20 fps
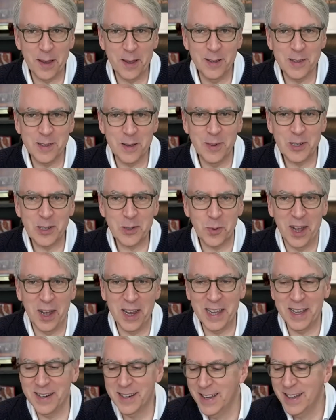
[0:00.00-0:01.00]
you so much,
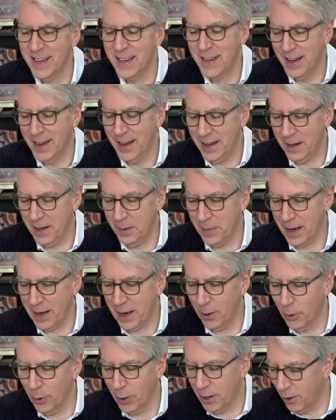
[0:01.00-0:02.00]
Ryan. Um, and I
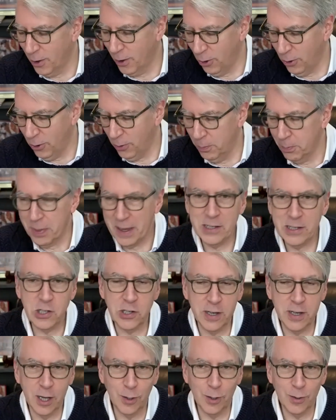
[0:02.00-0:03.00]
wrote a whole page of
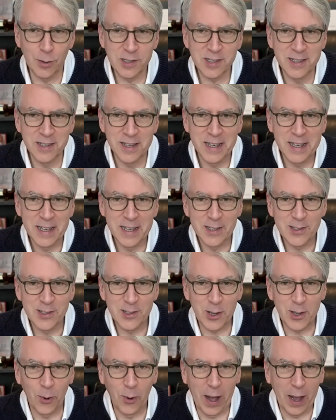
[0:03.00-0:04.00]
notes.
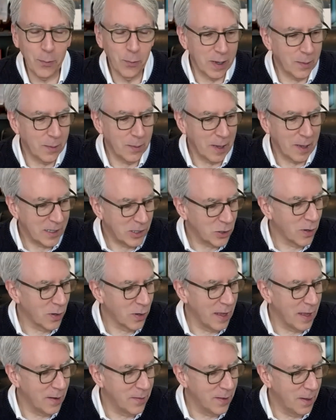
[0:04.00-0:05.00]
So I want to make sure
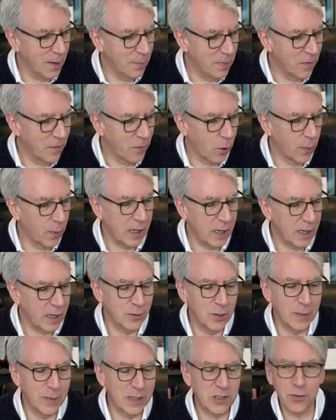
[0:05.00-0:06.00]
that uh, before we go
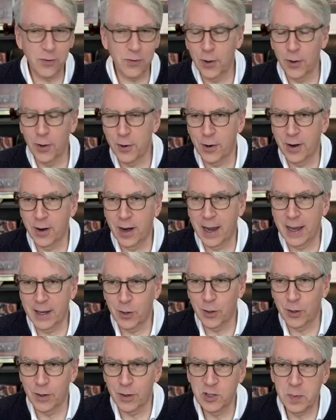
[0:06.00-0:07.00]
too much further, I
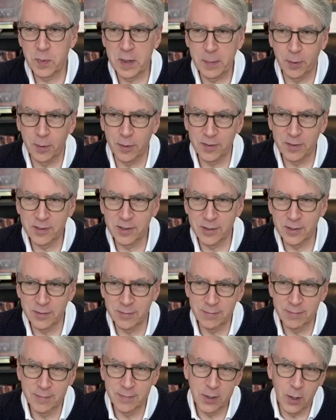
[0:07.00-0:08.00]
encourage people
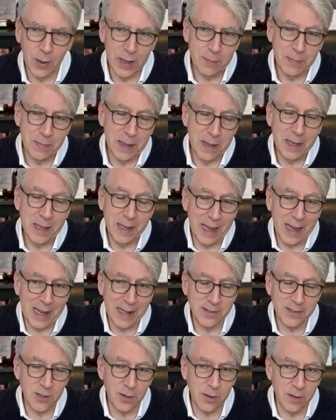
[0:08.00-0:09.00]
to go ahead and maybe
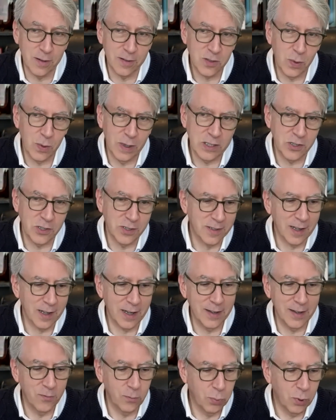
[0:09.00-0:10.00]
answer those questions. I
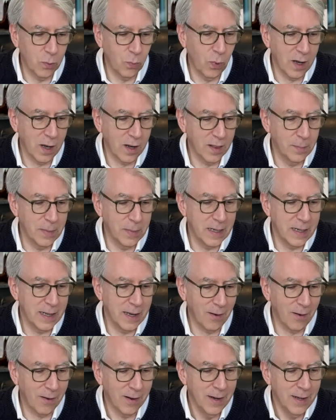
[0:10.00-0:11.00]
even put one of them in
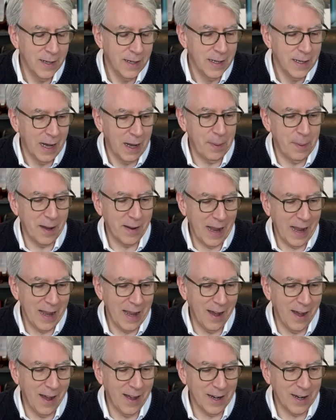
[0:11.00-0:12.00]
here about
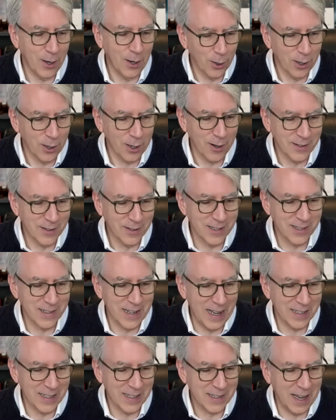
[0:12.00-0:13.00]
AI earlier, just
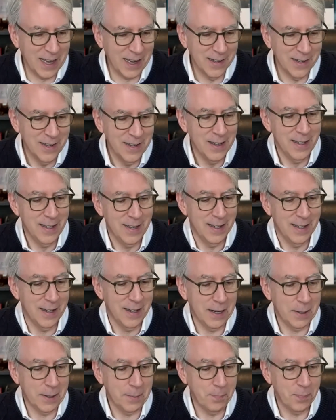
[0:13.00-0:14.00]
asking
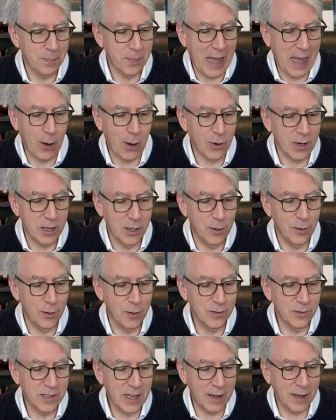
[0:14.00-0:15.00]
um, how are you
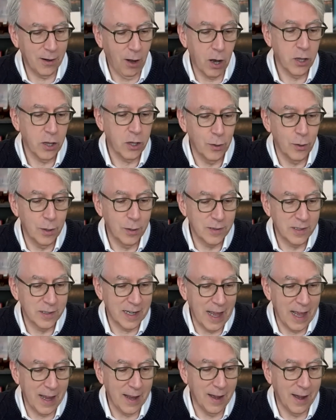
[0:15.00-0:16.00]
using are you
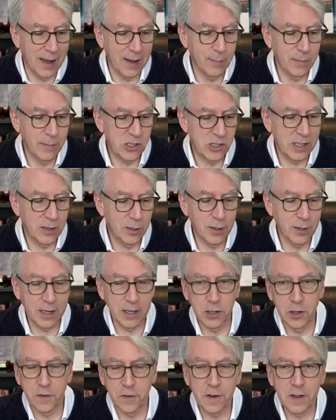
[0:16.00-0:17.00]
using AI machine learning
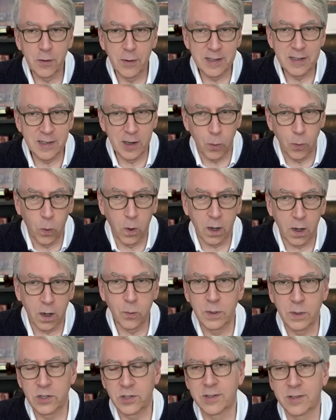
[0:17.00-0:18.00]
in your fundraising work,
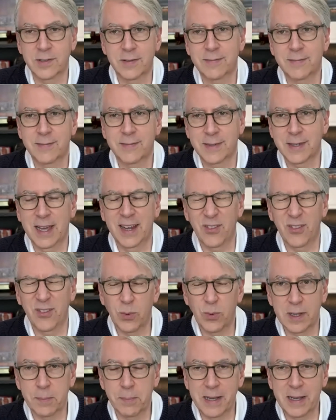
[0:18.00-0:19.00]
which is kind of a
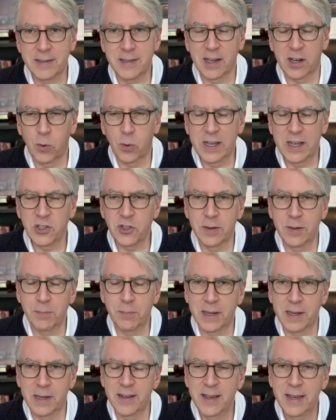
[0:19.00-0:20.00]
really basic question.
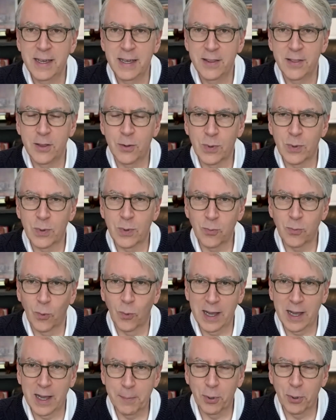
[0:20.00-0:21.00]
But the reason
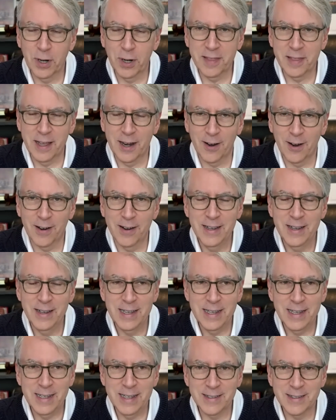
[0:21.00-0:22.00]
why I put it there
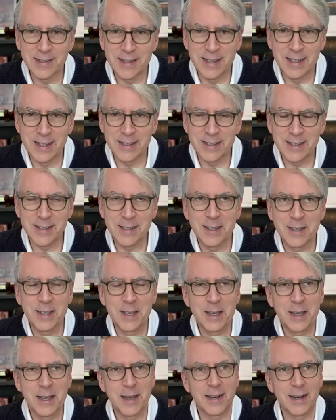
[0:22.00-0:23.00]
is that
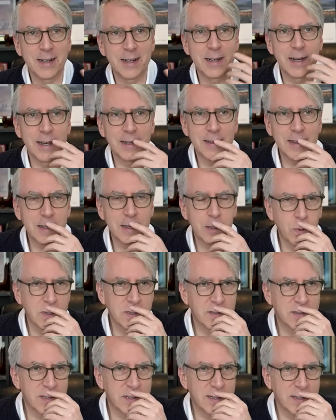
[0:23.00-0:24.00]
uh, I think it
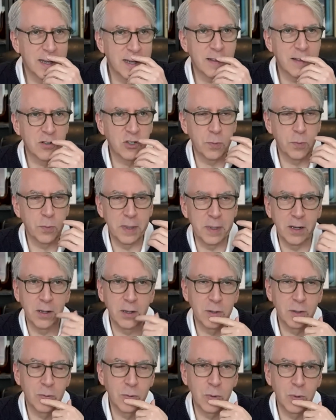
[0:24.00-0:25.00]
was uh, Nathan
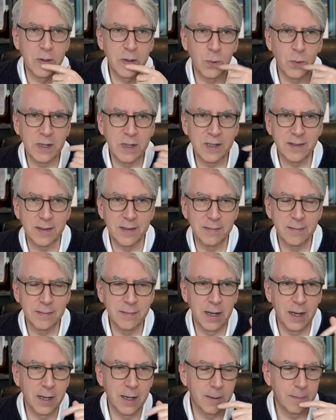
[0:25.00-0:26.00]
Chappell who, in a recent
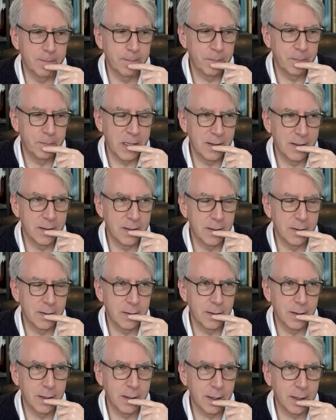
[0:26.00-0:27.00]
um,
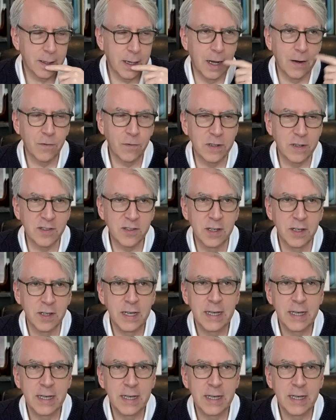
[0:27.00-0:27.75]
uh, uh, conference,